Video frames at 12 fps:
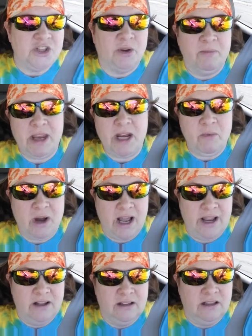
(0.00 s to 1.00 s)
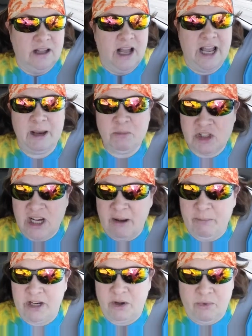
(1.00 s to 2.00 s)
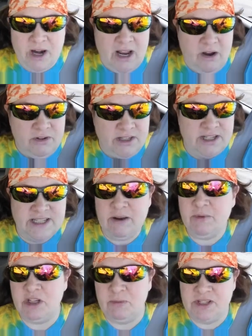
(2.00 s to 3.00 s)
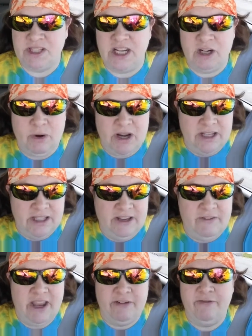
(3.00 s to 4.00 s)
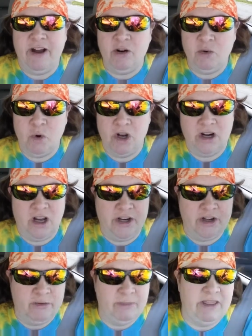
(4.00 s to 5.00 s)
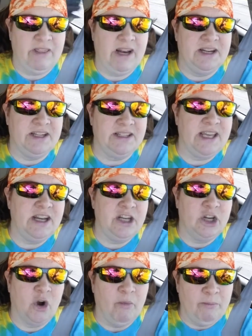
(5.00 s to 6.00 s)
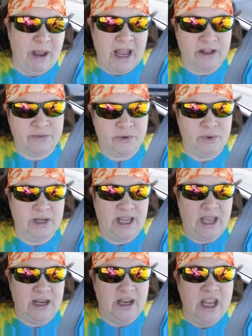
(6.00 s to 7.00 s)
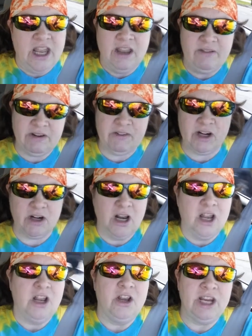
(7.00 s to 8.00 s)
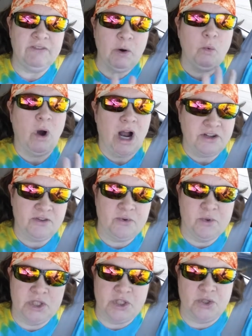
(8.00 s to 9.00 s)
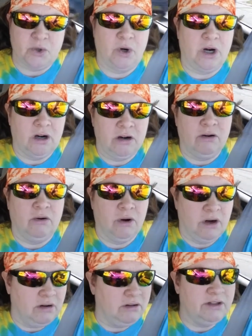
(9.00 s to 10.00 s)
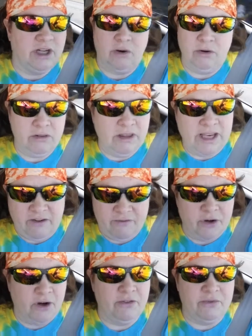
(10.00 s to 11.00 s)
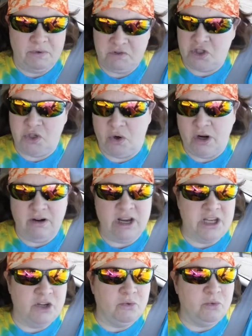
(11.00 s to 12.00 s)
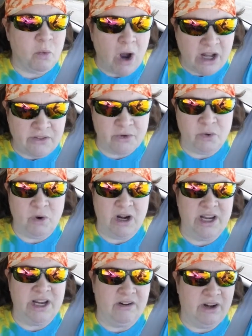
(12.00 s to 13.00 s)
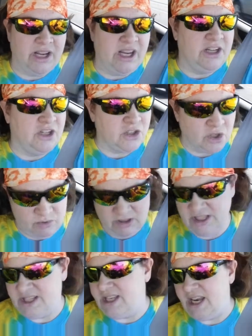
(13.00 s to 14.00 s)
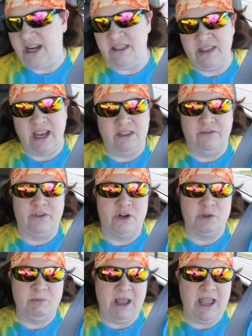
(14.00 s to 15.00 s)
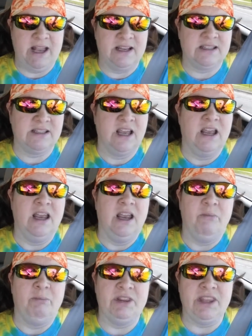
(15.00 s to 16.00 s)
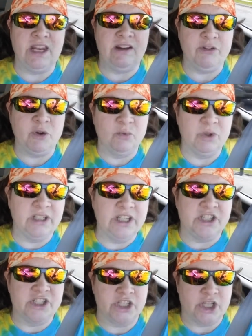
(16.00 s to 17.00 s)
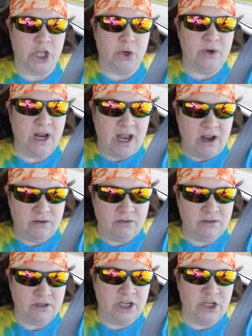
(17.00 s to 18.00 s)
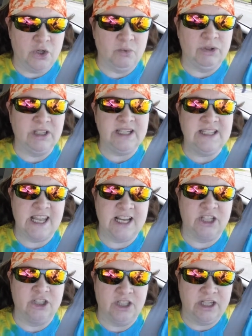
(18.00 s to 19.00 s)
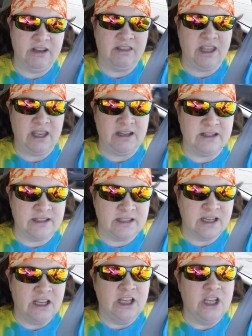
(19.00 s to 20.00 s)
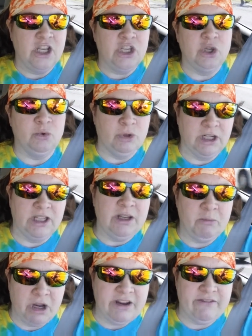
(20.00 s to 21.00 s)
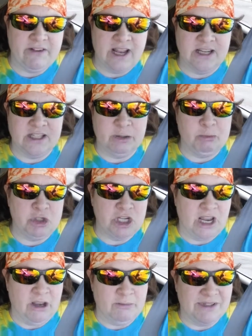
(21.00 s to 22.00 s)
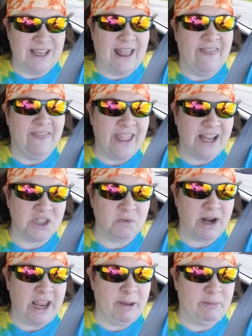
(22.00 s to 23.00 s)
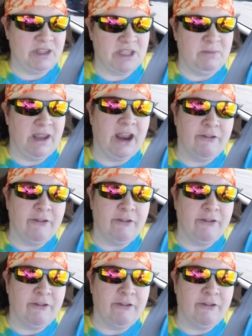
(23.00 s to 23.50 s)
So meanwhile, I'm shopping around because I was almost getting ready to leave. I had found one item and then I decided to go back through again. Have you ever you ever walked through a store or, you know, like if you're a thrift store and you walk through one area and you don't really see anything on the first pass, but then if you really slow down and you really take a look at things, you really might find some gems. And that's what happened to me.